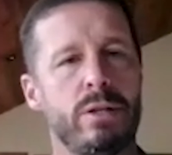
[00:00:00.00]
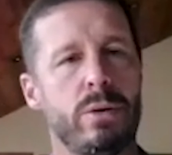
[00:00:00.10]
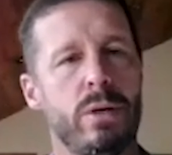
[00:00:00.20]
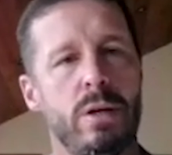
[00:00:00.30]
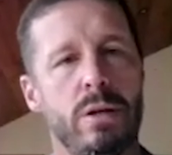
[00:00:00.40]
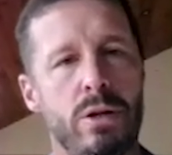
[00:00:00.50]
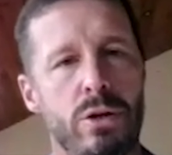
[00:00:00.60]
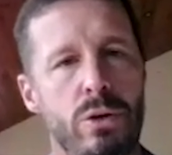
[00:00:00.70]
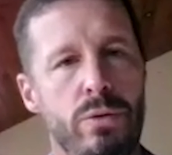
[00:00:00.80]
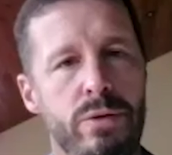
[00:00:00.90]
Is there anything
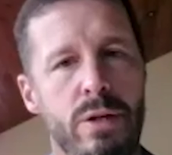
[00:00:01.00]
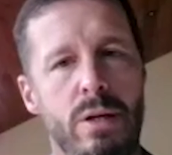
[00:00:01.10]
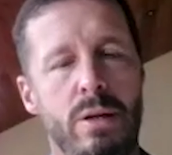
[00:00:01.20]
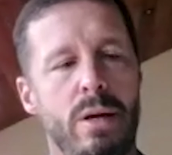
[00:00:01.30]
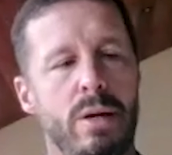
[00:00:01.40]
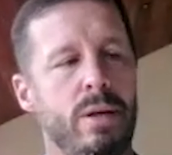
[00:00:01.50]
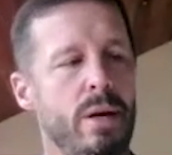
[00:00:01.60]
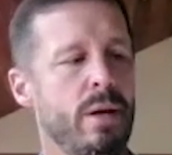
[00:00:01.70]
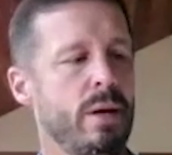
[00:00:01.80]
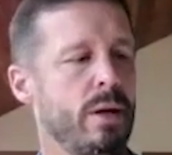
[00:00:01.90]
that you've seen that
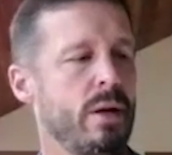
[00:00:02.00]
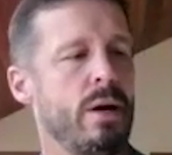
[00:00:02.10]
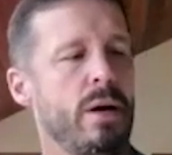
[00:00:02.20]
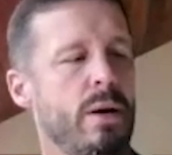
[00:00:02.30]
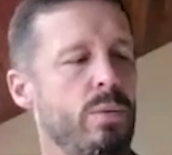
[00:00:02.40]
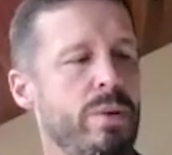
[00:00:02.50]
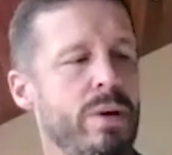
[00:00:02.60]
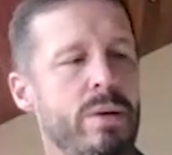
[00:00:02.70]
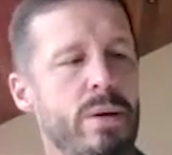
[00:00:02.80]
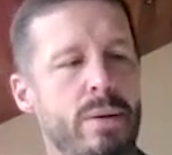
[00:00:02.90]
we've
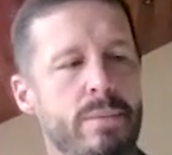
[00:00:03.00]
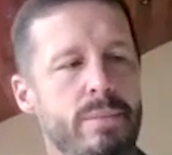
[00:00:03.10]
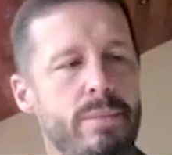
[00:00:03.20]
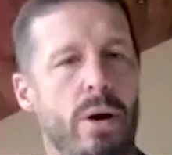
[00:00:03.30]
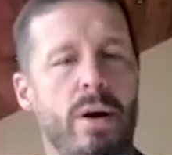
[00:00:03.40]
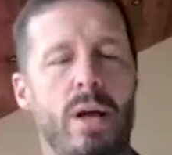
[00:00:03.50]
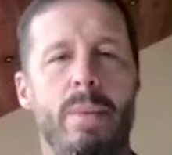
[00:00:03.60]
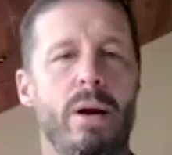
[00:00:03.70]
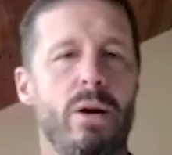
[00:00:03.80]
been talking about?